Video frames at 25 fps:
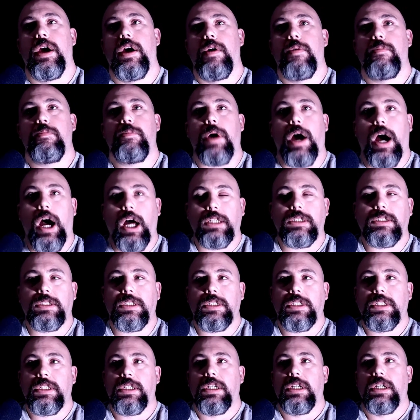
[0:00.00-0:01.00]

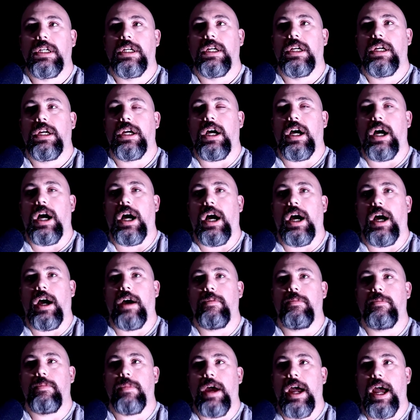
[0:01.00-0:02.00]
But
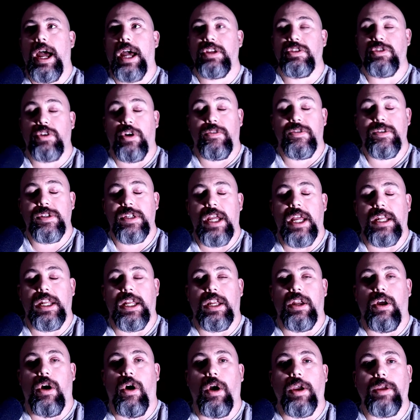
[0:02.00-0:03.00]
as I've said
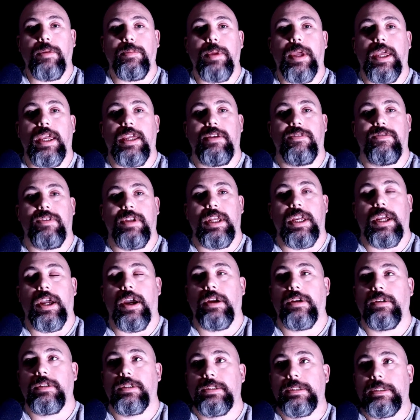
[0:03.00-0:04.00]
in IP
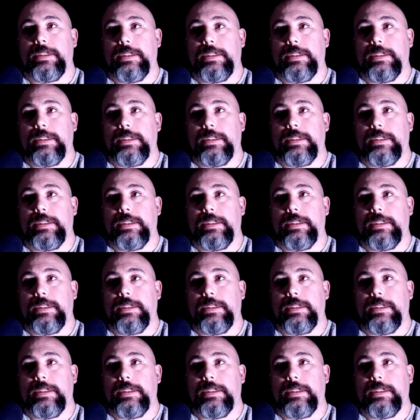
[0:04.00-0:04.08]
video,